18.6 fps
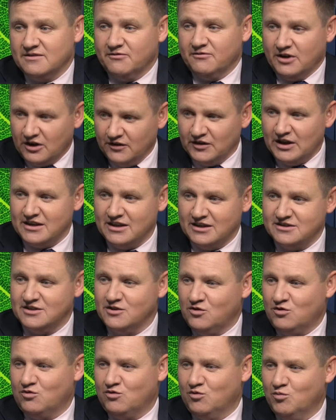are in line
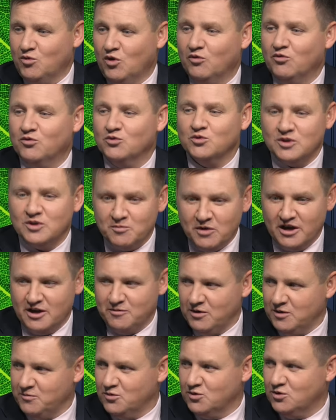with the Green Deal
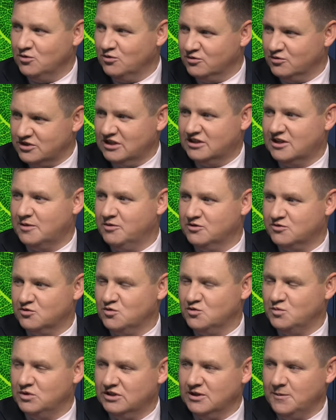requirements, and
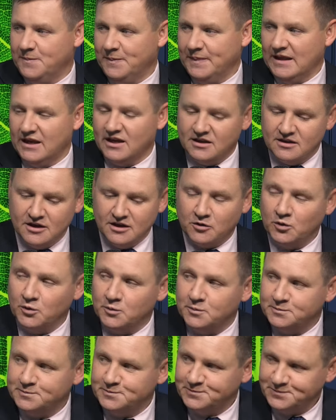they are the
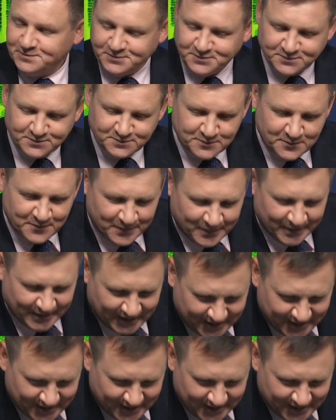future. So we have